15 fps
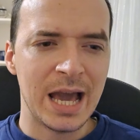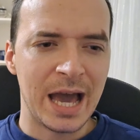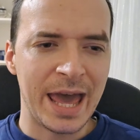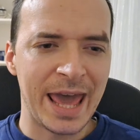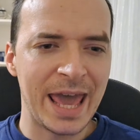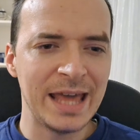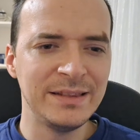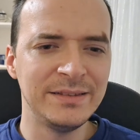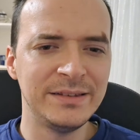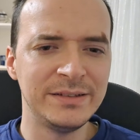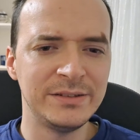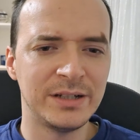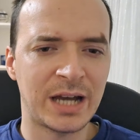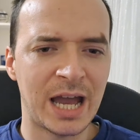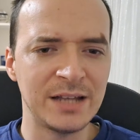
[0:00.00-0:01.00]

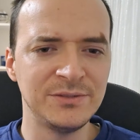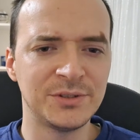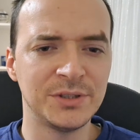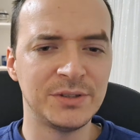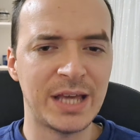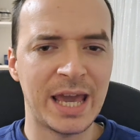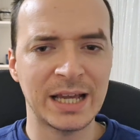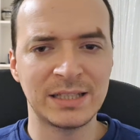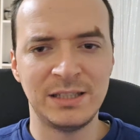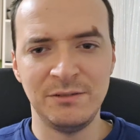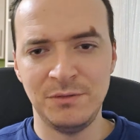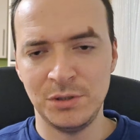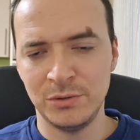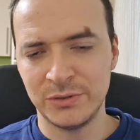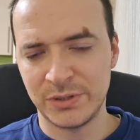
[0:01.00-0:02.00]
100 active
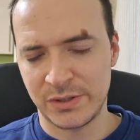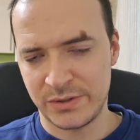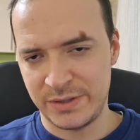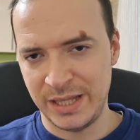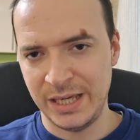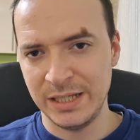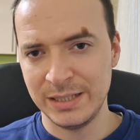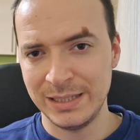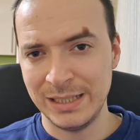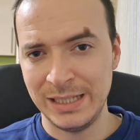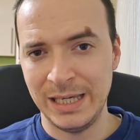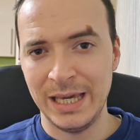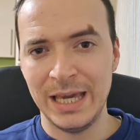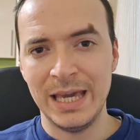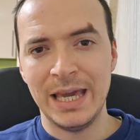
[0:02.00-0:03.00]
users daily,